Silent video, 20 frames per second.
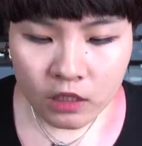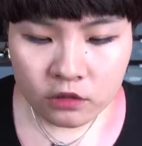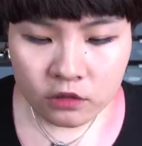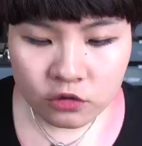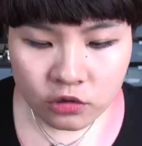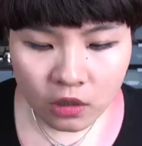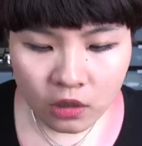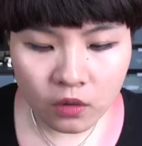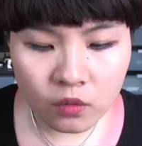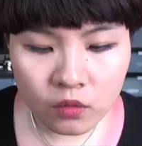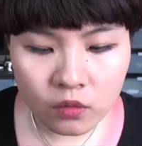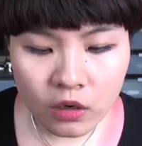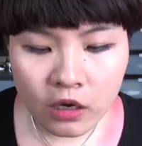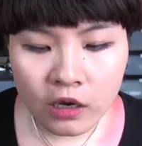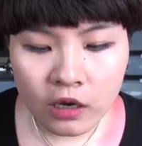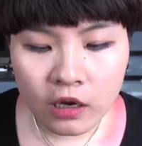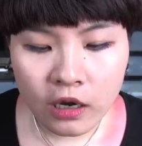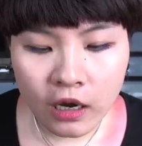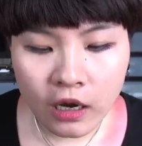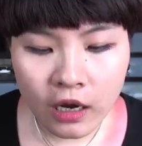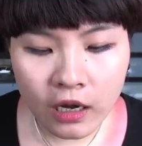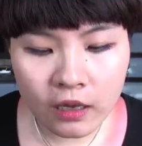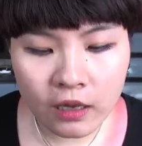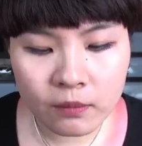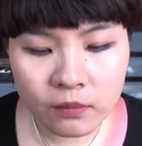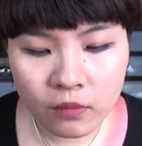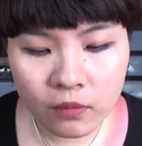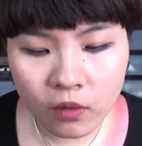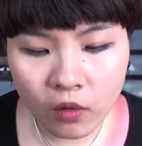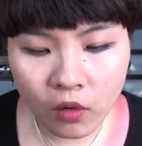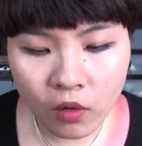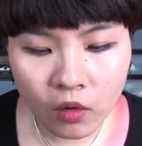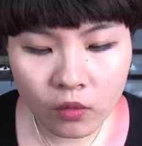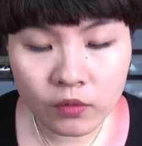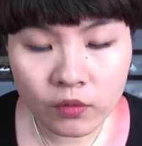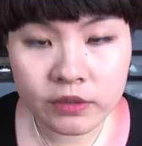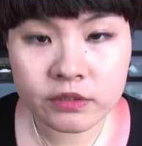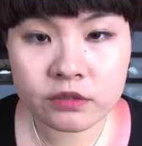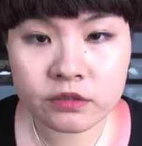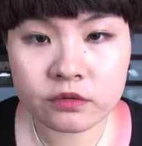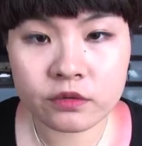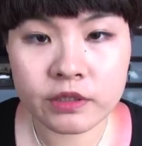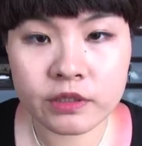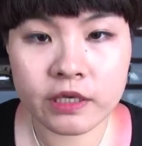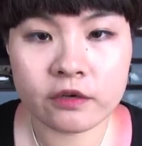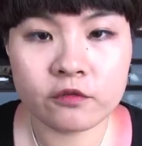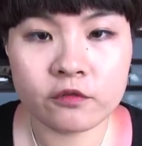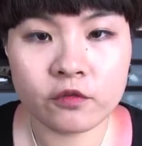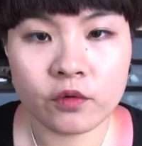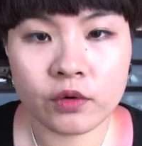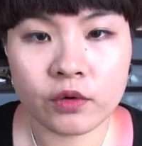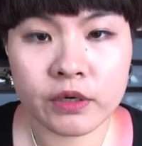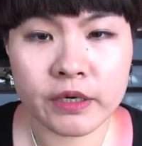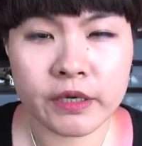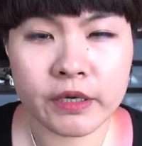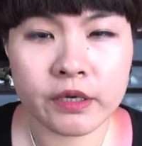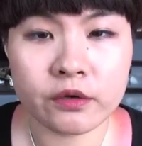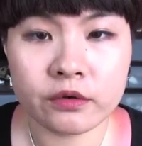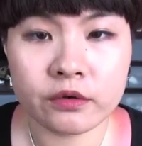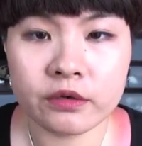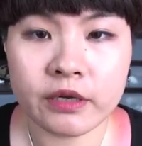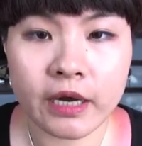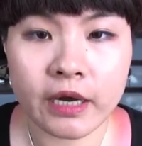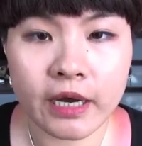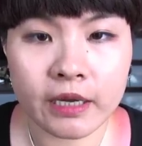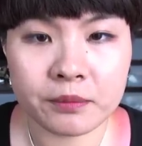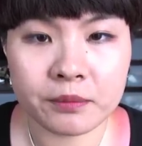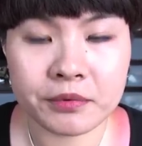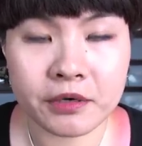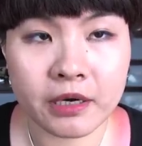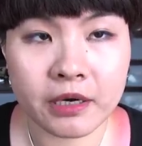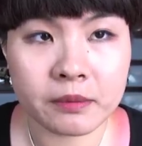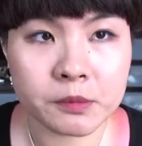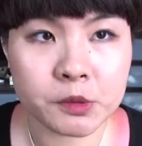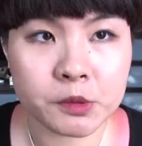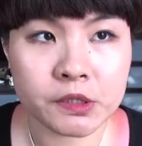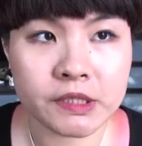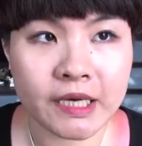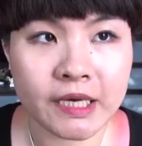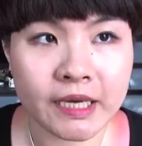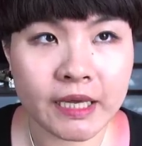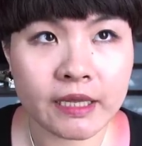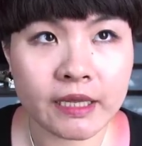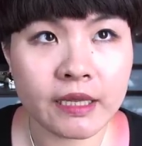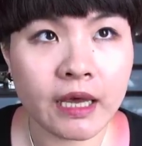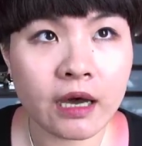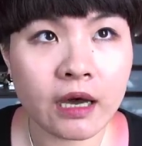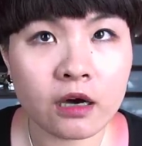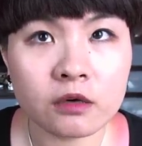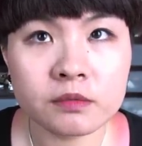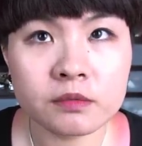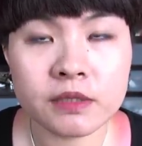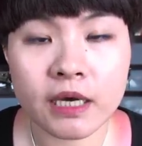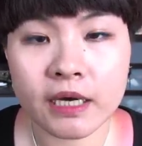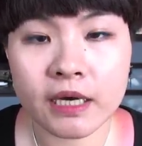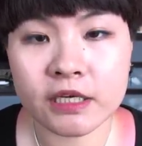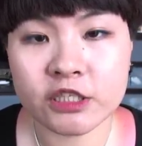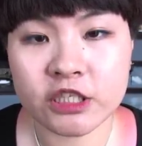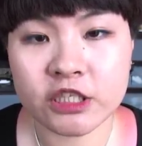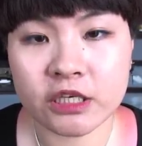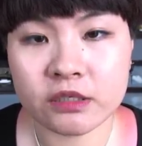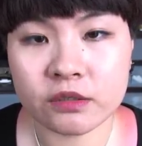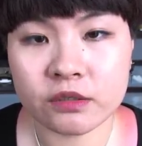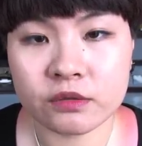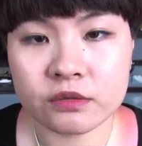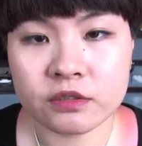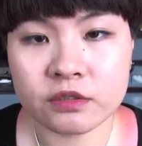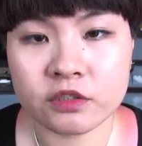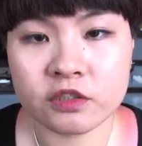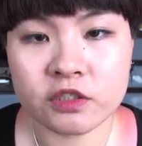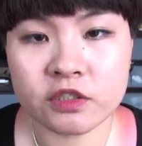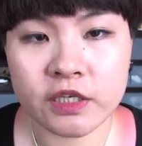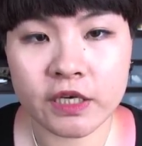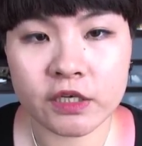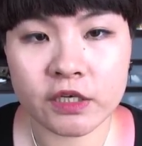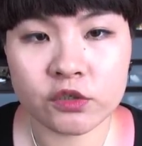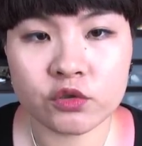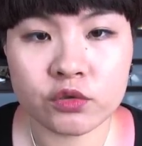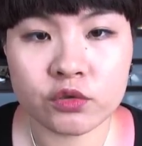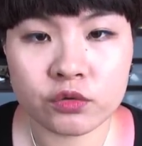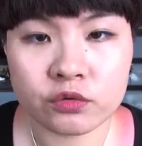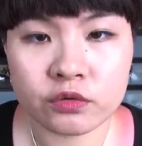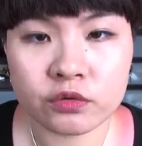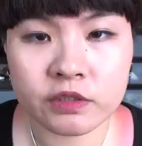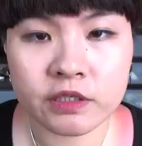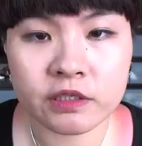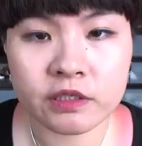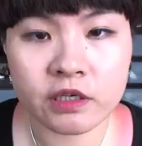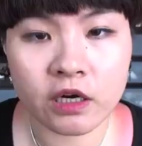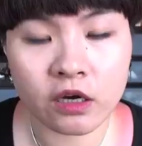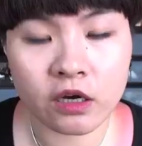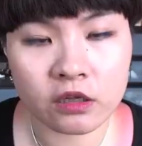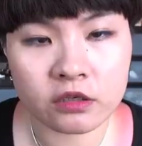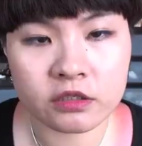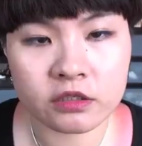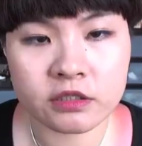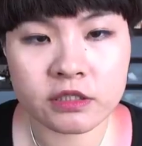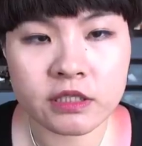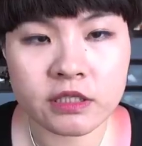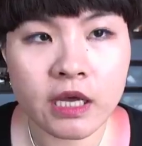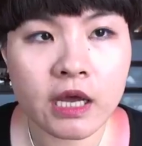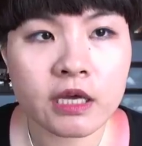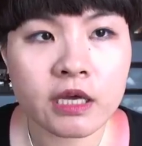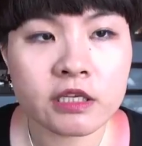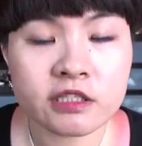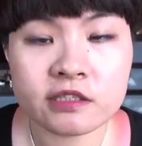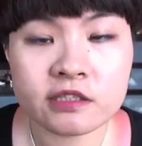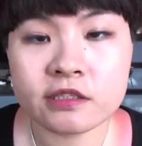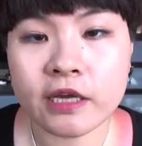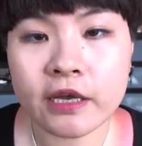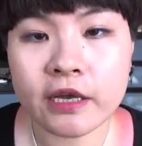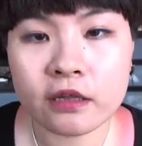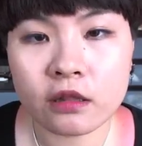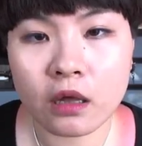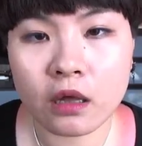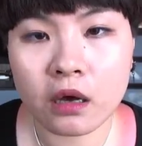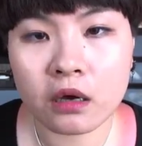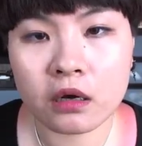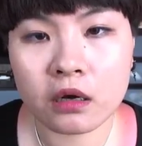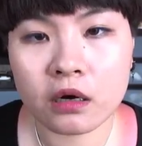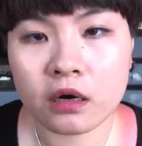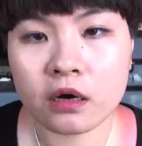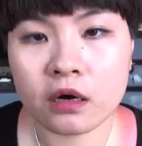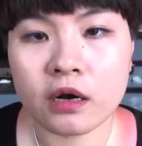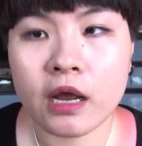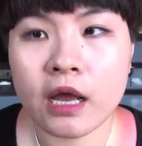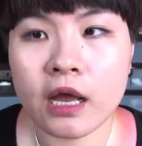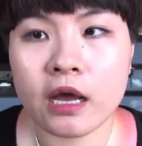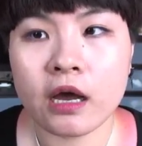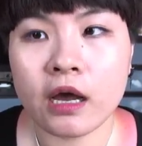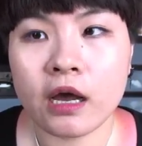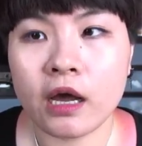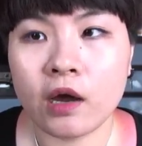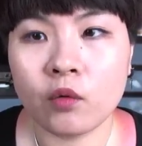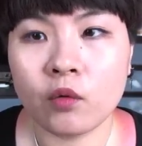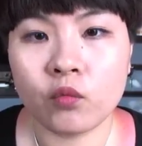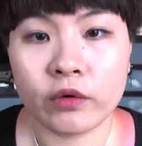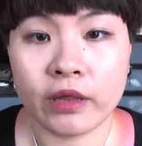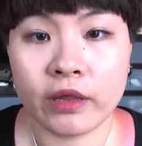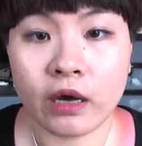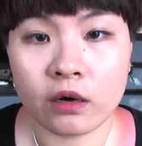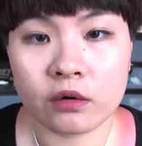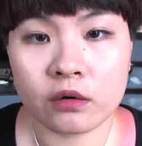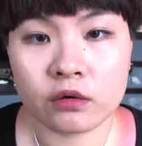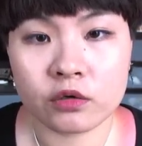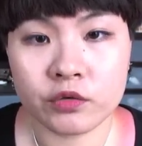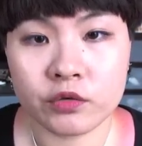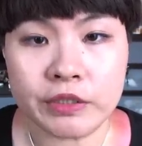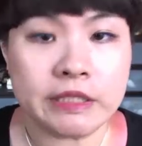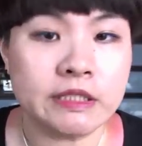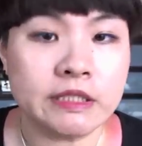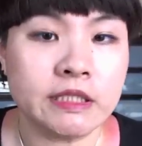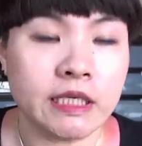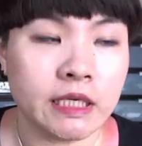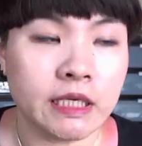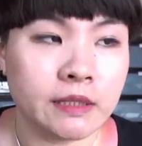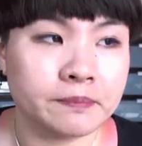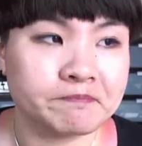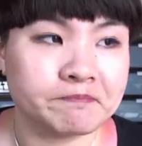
So I'm always looking for a good eye primer that can help the eyeshadows stay true to their colors, stay longer, and uh, without creasing.